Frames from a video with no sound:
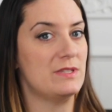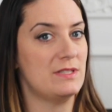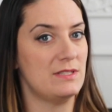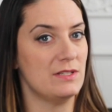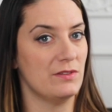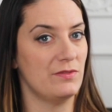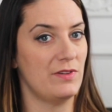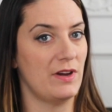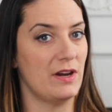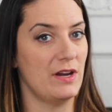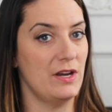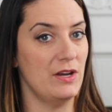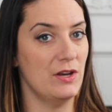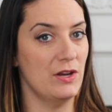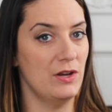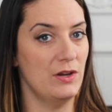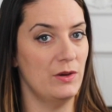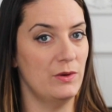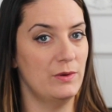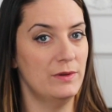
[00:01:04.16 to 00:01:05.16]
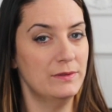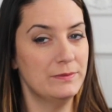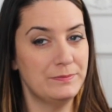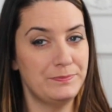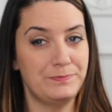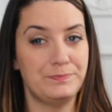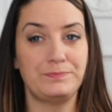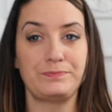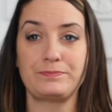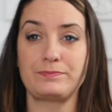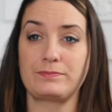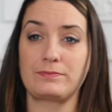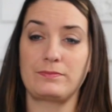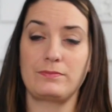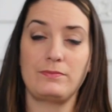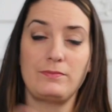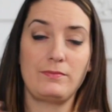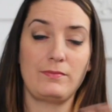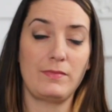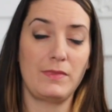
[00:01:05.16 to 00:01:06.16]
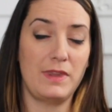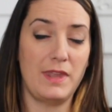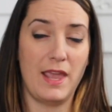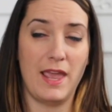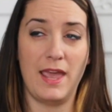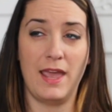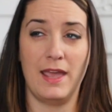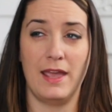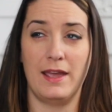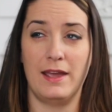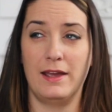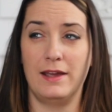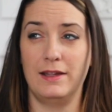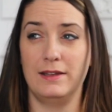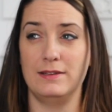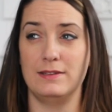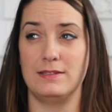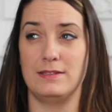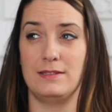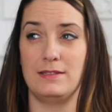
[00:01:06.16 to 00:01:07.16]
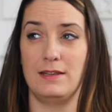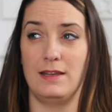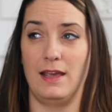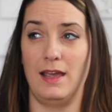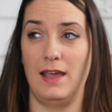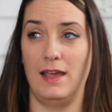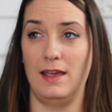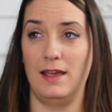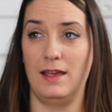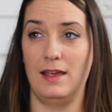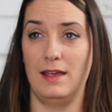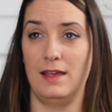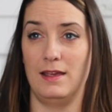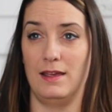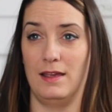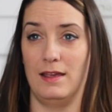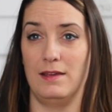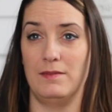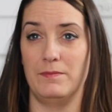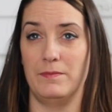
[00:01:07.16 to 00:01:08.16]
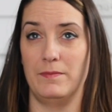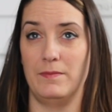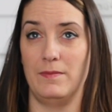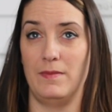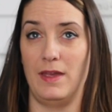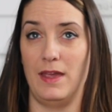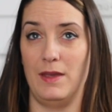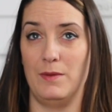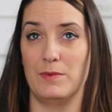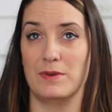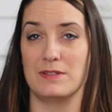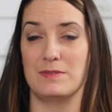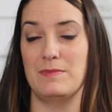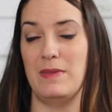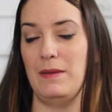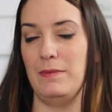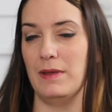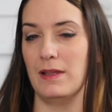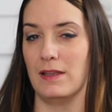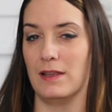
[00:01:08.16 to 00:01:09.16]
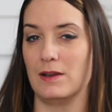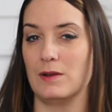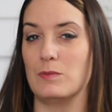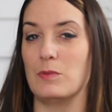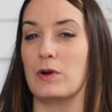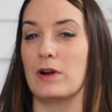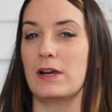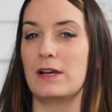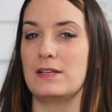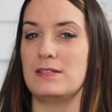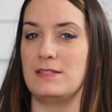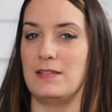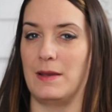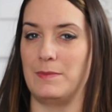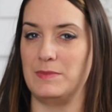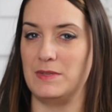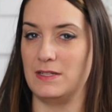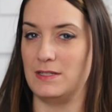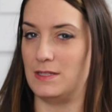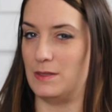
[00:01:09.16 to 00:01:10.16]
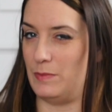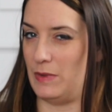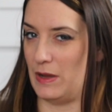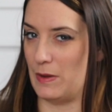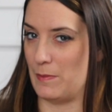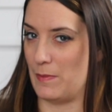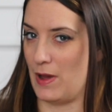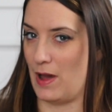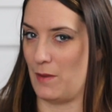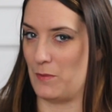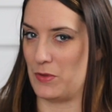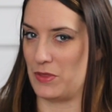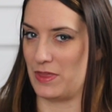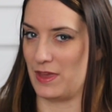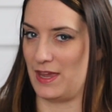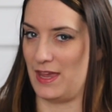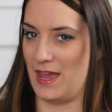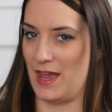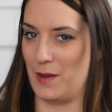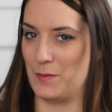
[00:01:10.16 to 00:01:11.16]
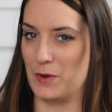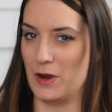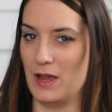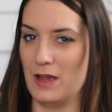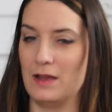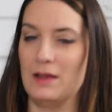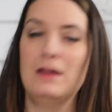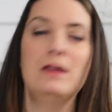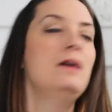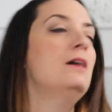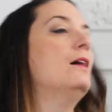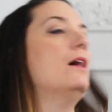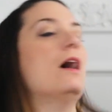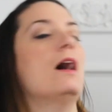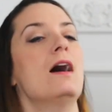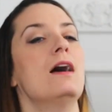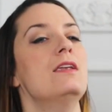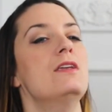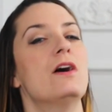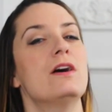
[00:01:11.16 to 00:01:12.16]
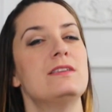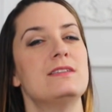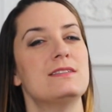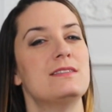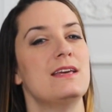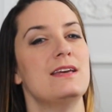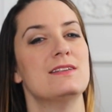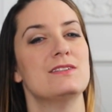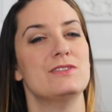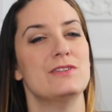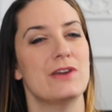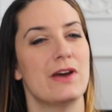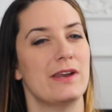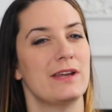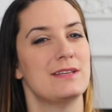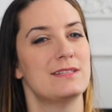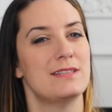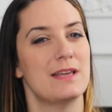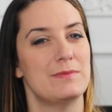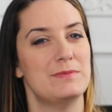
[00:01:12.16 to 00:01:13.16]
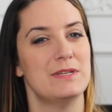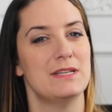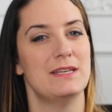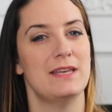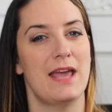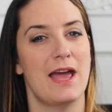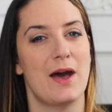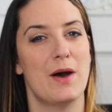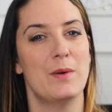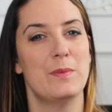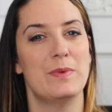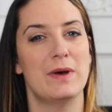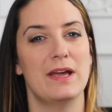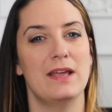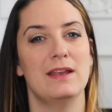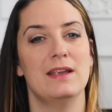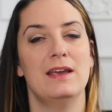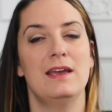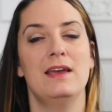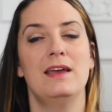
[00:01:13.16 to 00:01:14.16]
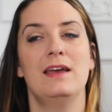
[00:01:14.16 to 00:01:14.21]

was still very new and it was maybe a little more accepted to be a mom with a camera. Not to say it's not accepted now, but